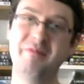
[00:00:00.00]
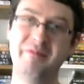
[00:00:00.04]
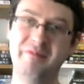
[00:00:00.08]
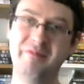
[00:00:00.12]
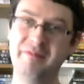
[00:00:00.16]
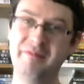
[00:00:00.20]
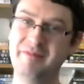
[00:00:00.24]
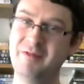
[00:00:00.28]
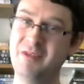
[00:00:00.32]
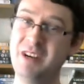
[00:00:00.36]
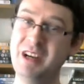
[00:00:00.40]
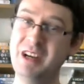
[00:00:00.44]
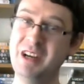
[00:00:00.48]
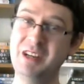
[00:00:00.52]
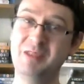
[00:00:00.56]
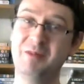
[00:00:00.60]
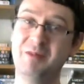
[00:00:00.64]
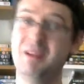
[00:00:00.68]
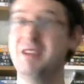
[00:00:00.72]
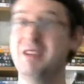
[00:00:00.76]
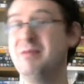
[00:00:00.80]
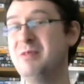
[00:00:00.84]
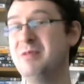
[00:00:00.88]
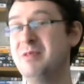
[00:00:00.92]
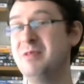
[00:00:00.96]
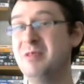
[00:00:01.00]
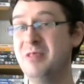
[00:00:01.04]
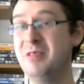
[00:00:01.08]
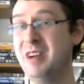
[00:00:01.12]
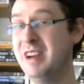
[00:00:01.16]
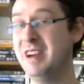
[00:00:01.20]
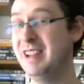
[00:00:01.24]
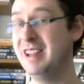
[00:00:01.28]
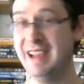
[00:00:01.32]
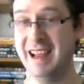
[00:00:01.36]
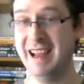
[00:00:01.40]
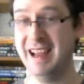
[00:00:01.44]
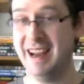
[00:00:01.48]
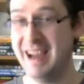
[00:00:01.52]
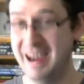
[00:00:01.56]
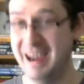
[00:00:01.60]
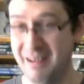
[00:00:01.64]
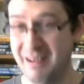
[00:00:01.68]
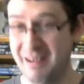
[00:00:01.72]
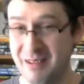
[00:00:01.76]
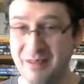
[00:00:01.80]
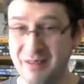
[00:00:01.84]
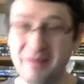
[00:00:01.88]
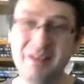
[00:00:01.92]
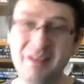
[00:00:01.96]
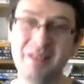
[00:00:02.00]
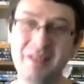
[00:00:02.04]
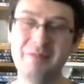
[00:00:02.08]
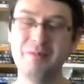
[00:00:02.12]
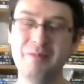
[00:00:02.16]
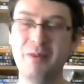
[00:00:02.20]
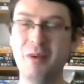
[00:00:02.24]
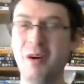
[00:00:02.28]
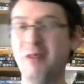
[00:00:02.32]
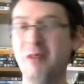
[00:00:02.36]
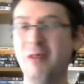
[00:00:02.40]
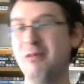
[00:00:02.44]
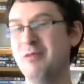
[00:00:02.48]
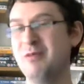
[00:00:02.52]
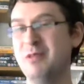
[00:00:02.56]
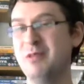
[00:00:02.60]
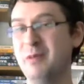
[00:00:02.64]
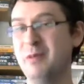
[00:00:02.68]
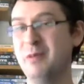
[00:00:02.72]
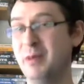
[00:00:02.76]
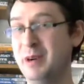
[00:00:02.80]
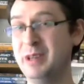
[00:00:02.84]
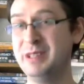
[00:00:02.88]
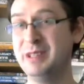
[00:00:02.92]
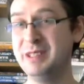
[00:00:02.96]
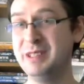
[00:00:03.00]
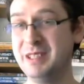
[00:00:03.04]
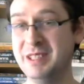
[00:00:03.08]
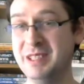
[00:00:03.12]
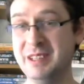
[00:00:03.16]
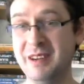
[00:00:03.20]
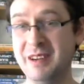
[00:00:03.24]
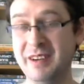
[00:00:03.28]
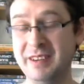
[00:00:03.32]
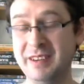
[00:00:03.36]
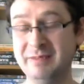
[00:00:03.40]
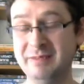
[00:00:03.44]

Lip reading: rich people trying to get out of probable prison time.